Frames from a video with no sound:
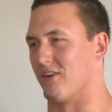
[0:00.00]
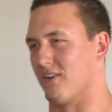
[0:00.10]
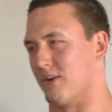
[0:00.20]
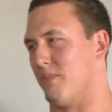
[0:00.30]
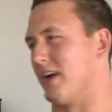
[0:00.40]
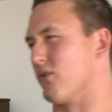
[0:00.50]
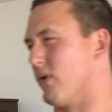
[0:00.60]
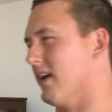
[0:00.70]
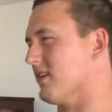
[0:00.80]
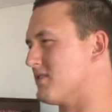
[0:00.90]
early in my
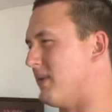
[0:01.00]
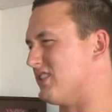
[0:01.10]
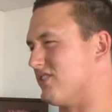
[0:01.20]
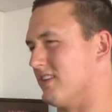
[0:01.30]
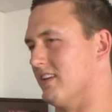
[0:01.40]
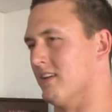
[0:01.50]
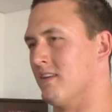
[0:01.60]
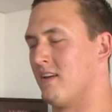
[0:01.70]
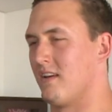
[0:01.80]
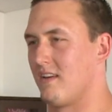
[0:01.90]
career, especially in
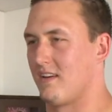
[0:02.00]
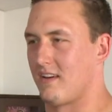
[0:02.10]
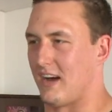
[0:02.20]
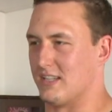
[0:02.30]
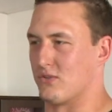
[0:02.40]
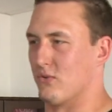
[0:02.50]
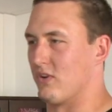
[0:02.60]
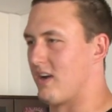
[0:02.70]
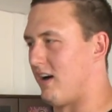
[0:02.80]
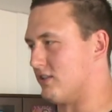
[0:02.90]
high school and
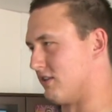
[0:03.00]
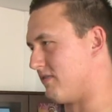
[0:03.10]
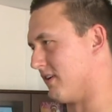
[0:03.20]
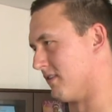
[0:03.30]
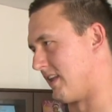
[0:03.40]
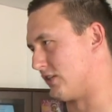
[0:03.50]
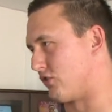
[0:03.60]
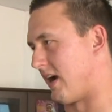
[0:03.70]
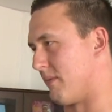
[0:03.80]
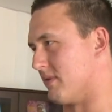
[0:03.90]
college, I fell into that
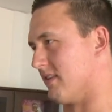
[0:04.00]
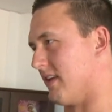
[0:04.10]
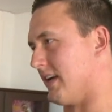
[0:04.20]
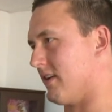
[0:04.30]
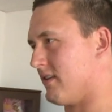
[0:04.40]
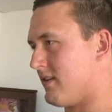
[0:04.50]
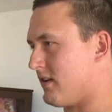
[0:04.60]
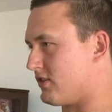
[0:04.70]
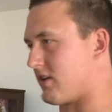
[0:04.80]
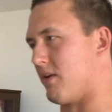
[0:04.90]
trap. It, like
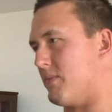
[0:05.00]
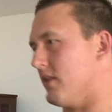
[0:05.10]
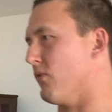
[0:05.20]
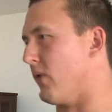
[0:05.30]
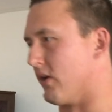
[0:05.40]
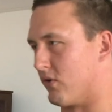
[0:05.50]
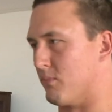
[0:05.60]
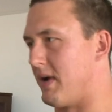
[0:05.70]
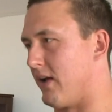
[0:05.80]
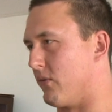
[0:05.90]
just got to be in the weight room
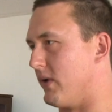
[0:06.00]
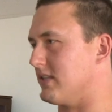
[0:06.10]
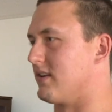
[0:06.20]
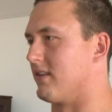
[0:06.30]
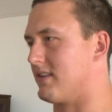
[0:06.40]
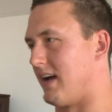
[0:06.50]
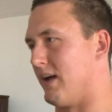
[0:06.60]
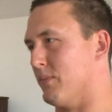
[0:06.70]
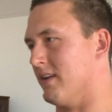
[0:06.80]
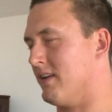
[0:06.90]
pounding weights all the time.
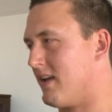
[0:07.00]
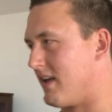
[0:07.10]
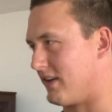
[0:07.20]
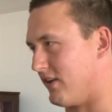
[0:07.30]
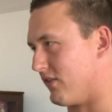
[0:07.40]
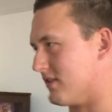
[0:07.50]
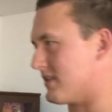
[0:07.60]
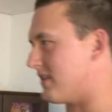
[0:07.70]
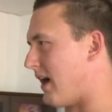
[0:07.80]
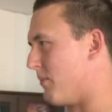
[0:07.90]
And, you know, there's a
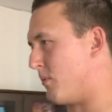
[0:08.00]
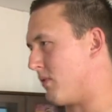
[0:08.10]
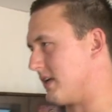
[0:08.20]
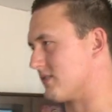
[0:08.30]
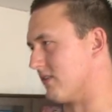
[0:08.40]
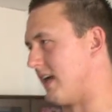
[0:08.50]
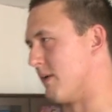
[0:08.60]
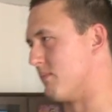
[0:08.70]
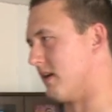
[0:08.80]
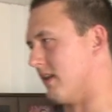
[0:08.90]
time and a place for that.
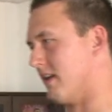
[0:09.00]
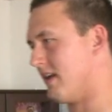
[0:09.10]
But